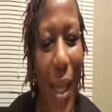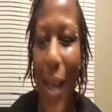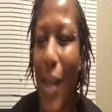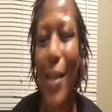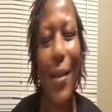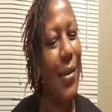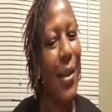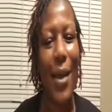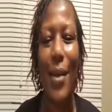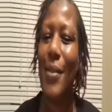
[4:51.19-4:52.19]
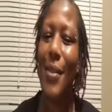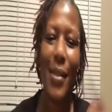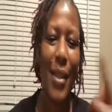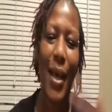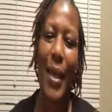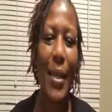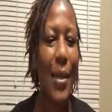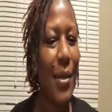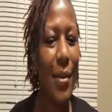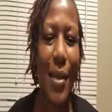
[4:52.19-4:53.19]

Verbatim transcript: lady, lady to lady